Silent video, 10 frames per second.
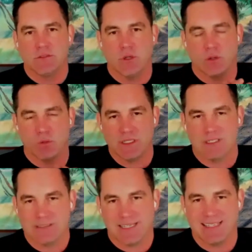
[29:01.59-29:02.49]
So a
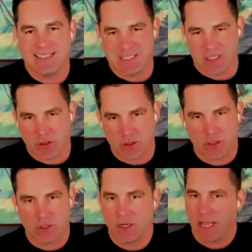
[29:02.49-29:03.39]
real estate
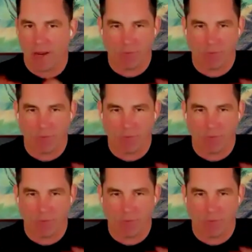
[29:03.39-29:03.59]
dealer,